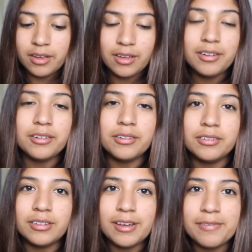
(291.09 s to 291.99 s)
I don't
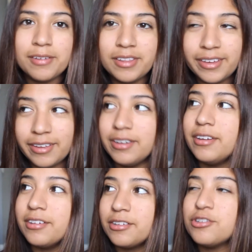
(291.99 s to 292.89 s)
know. I felt like I
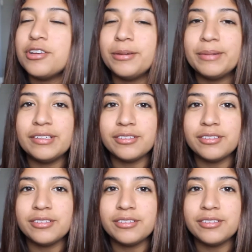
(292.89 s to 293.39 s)
needed to share my